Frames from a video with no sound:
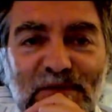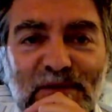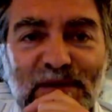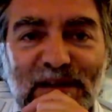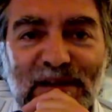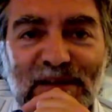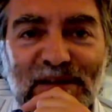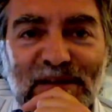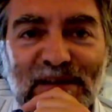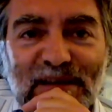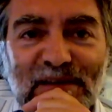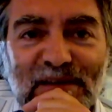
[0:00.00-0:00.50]

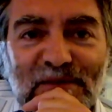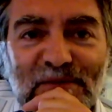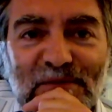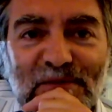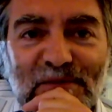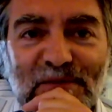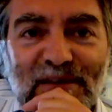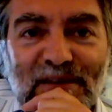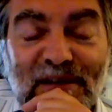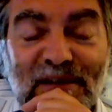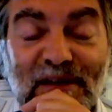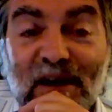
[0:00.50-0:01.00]
doing it now.
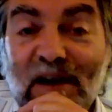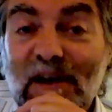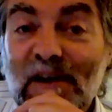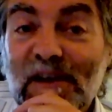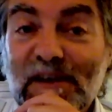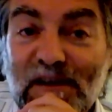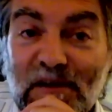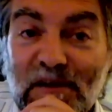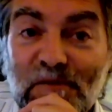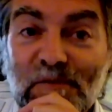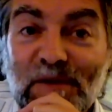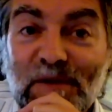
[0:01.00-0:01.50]

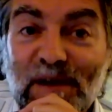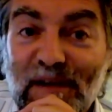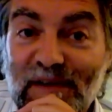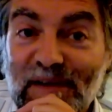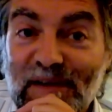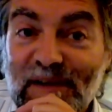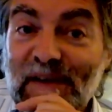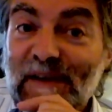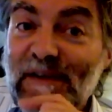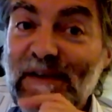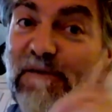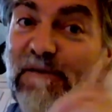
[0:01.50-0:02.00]
I know that
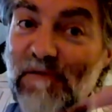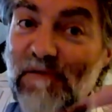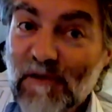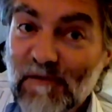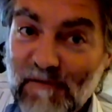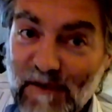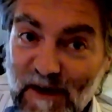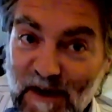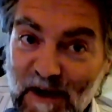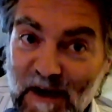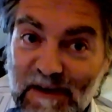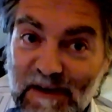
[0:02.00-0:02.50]
for
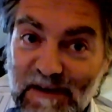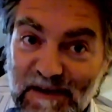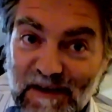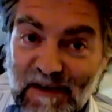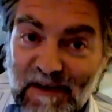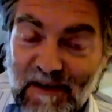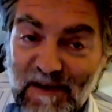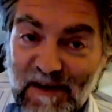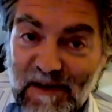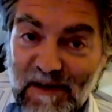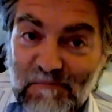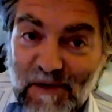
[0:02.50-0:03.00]
a fact.
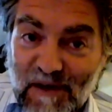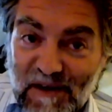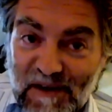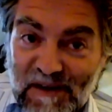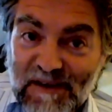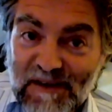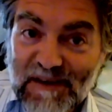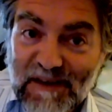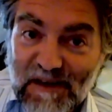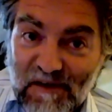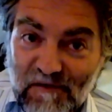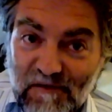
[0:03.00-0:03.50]
I
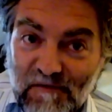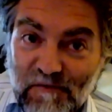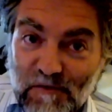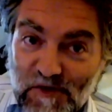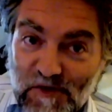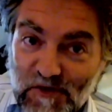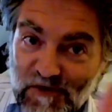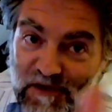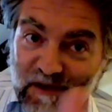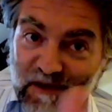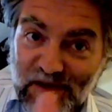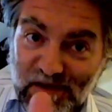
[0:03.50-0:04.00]
myself
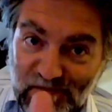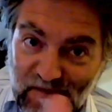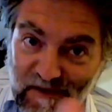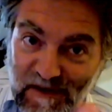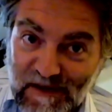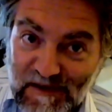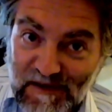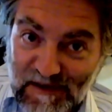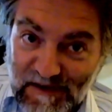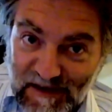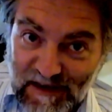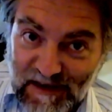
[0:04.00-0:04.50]
was trying to
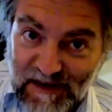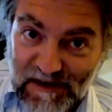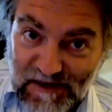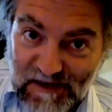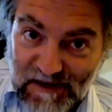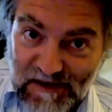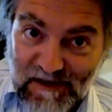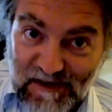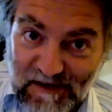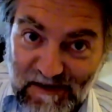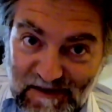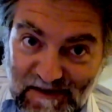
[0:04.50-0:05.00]
find
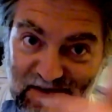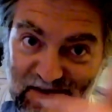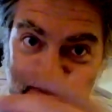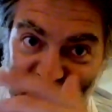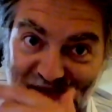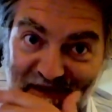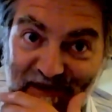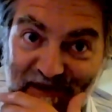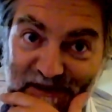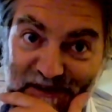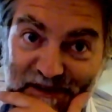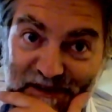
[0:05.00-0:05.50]
these
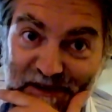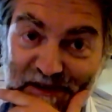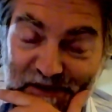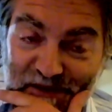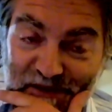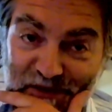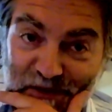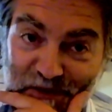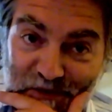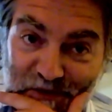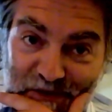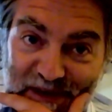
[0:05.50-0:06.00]

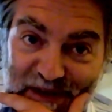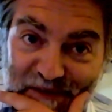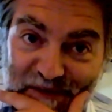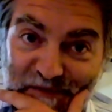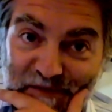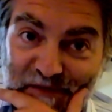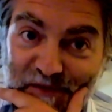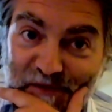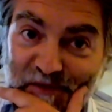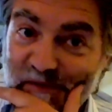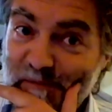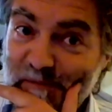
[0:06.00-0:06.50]
two here
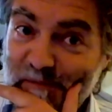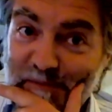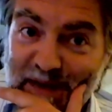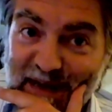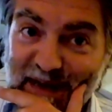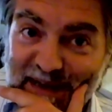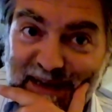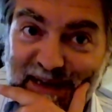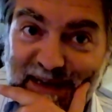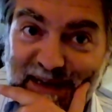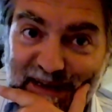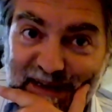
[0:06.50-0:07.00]
for
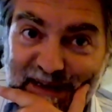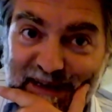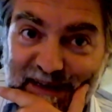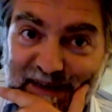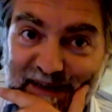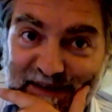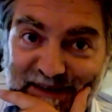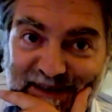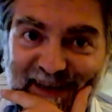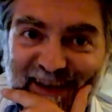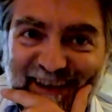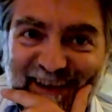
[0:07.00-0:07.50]
many
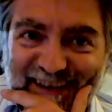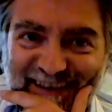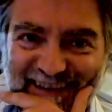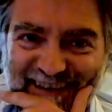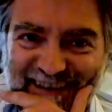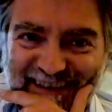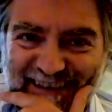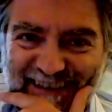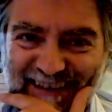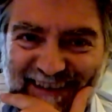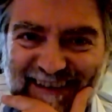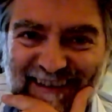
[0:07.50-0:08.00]
years.
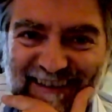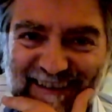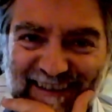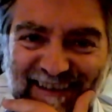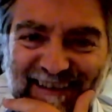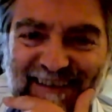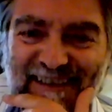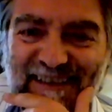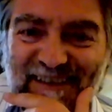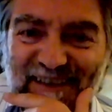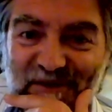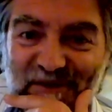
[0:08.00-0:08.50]

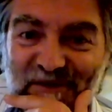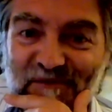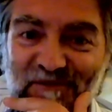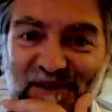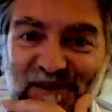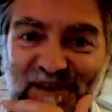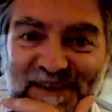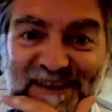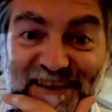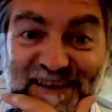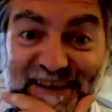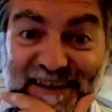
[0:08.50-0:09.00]
It's only
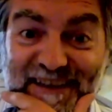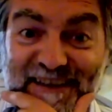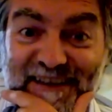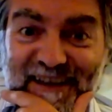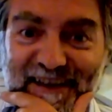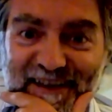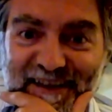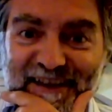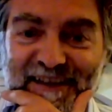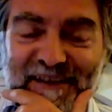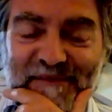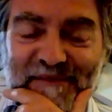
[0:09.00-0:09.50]
recently
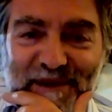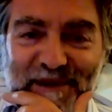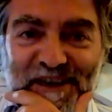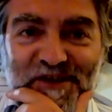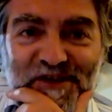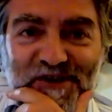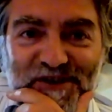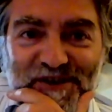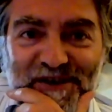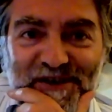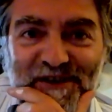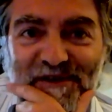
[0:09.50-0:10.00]
that I
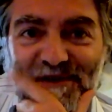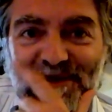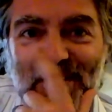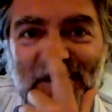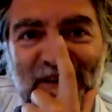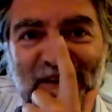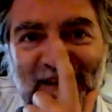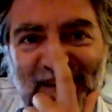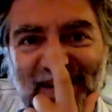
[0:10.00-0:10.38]
managed to